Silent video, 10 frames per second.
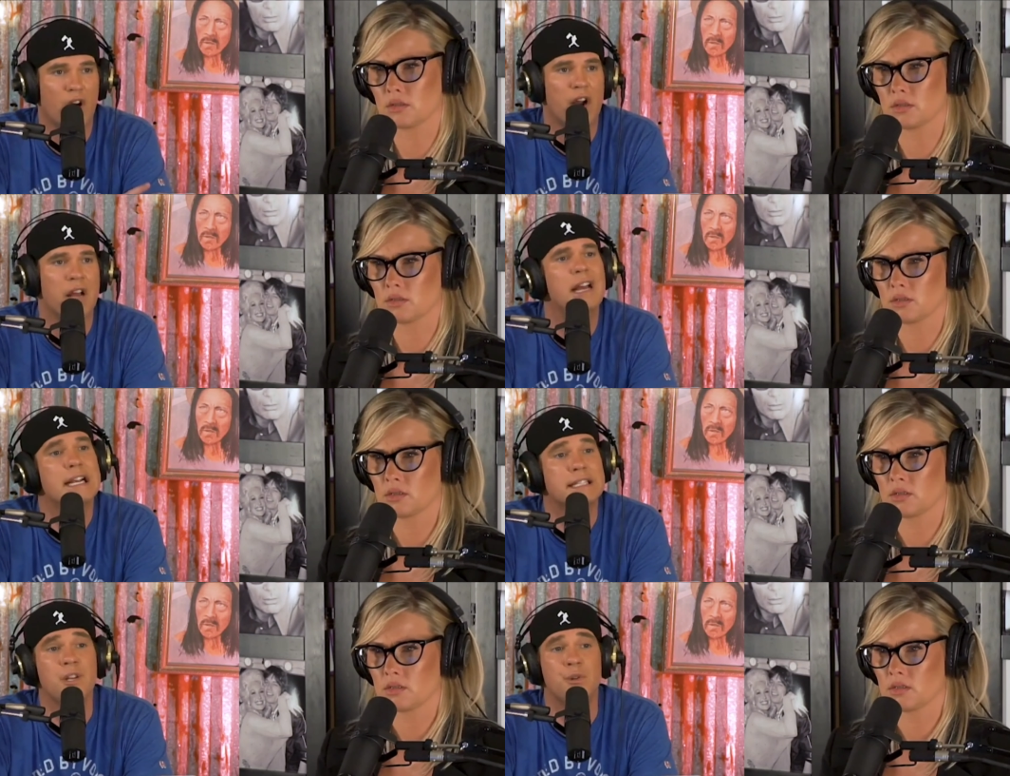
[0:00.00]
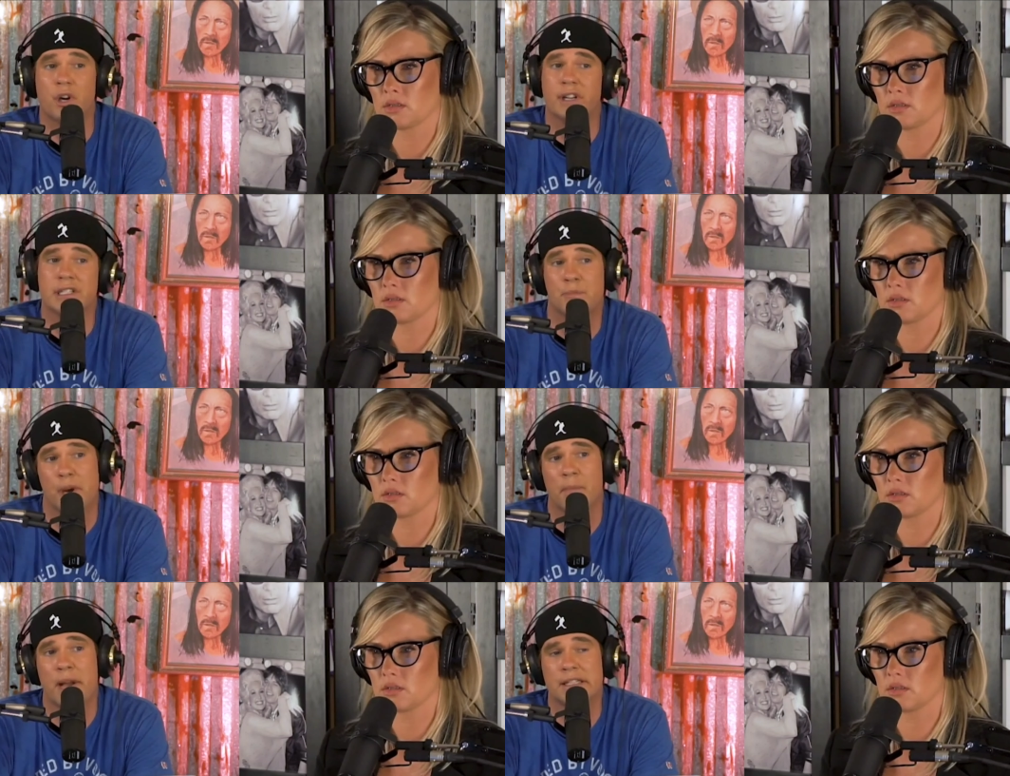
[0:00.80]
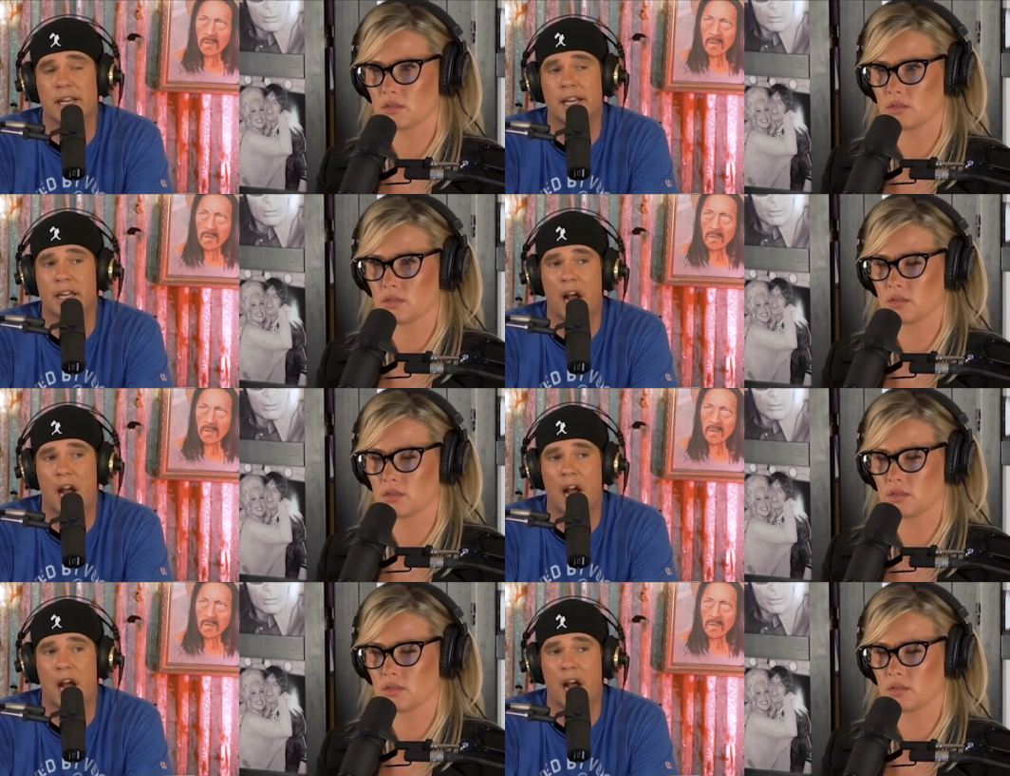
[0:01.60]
Speaker 1: like, all right, because then you start experimenting